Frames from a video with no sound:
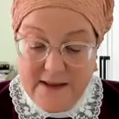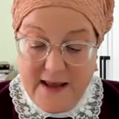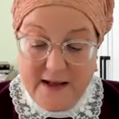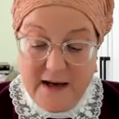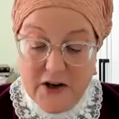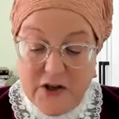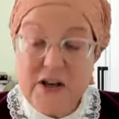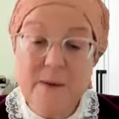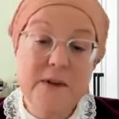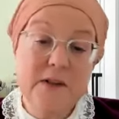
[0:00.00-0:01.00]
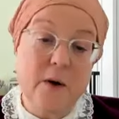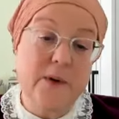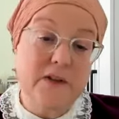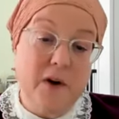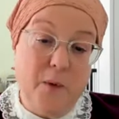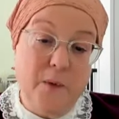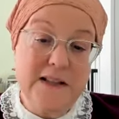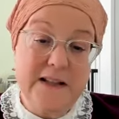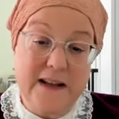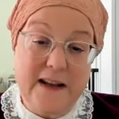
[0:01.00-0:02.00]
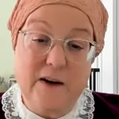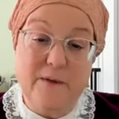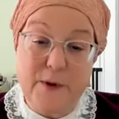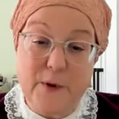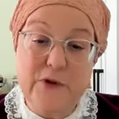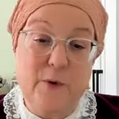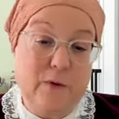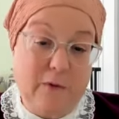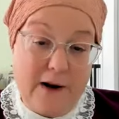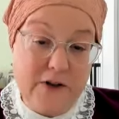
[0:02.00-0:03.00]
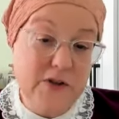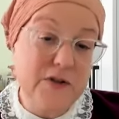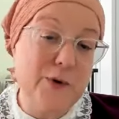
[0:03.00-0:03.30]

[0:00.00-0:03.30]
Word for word: that Hashem is going to always take care of those who are righteous.